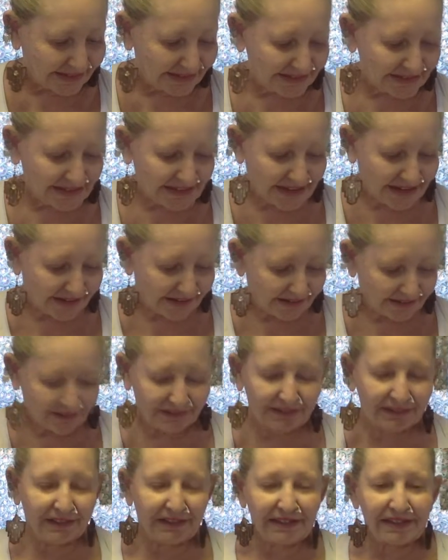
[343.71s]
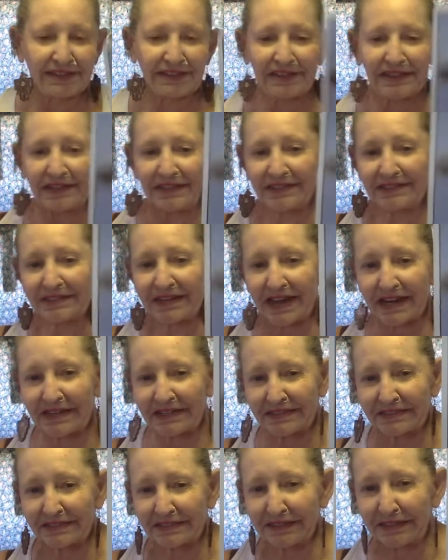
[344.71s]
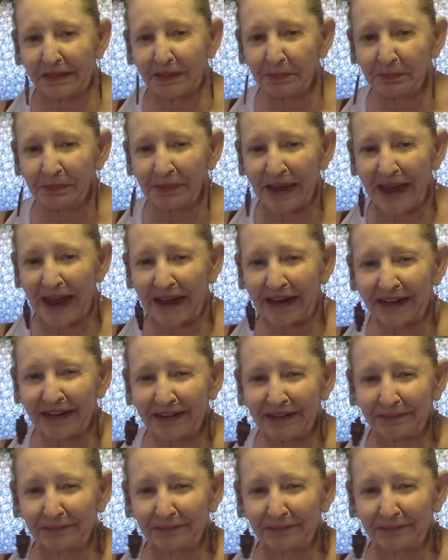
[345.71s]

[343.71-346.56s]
Yeah, he's got his little black